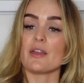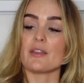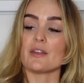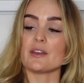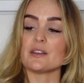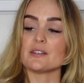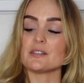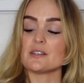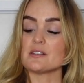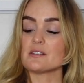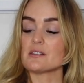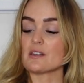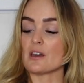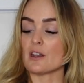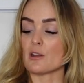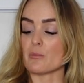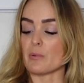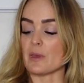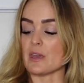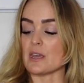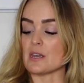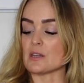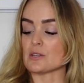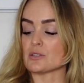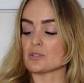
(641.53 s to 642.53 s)
This is gonna
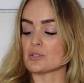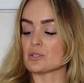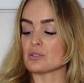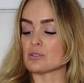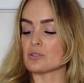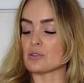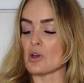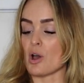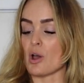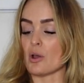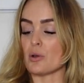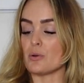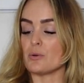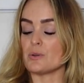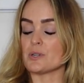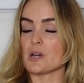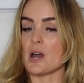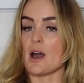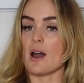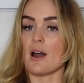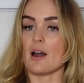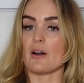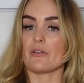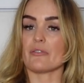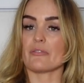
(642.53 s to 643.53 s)
be so
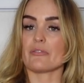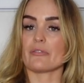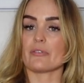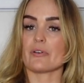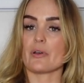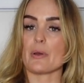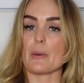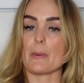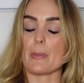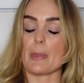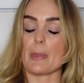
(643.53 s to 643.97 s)
tough